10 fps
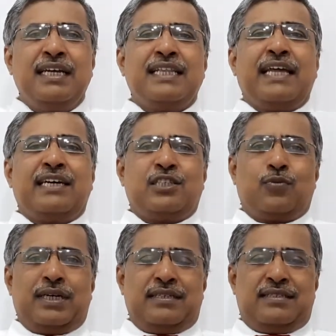than
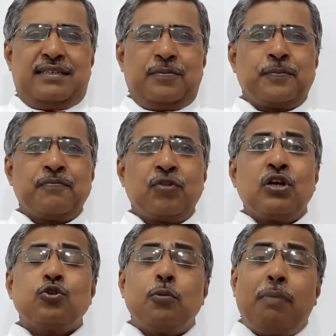otherwise.
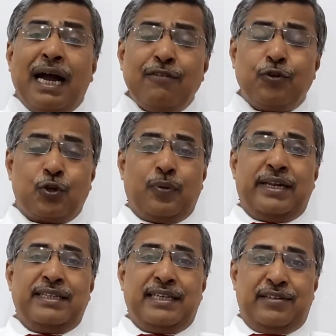So buy footwear
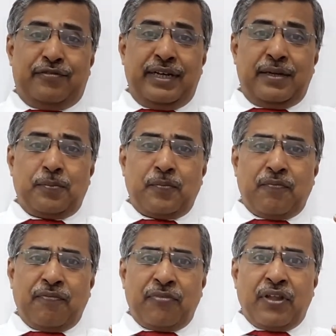in the evening
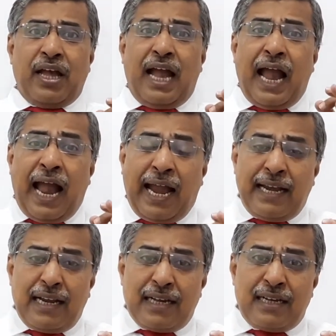
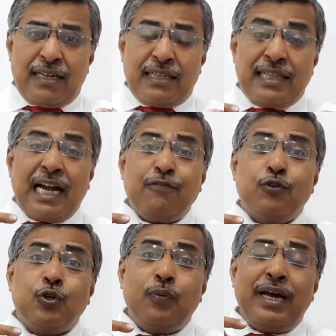and that
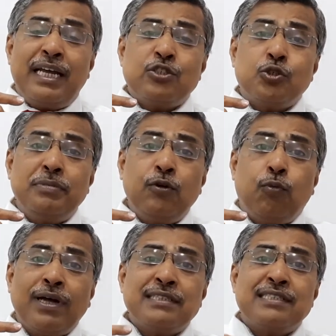footwear has to be
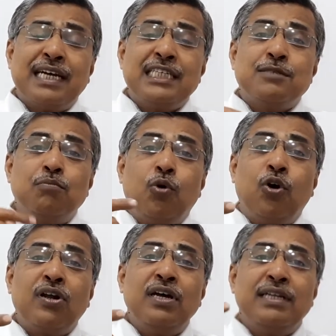one size
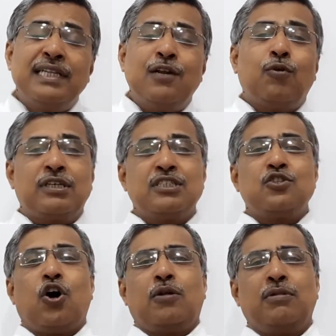more than what is
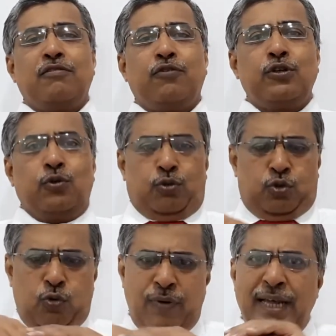normal for you.
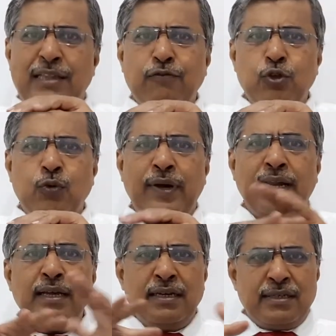So wear the footwear,
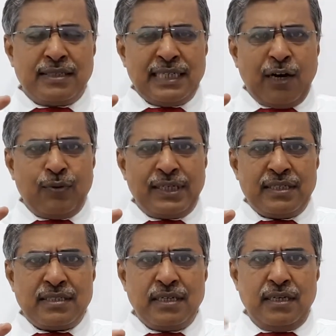see how it
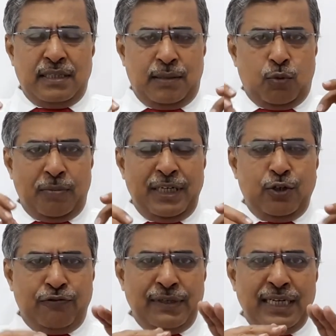is. The moment you
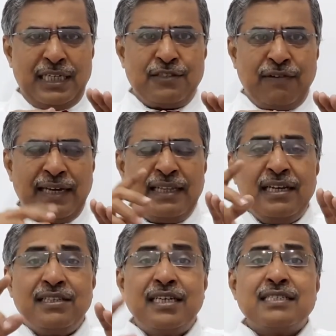feel it is fine,
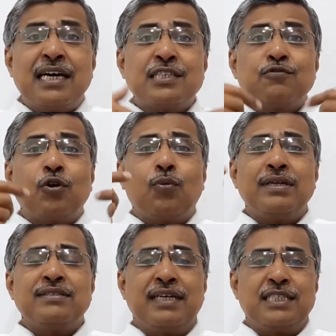just ask for one
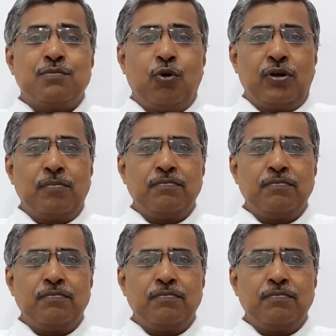size more.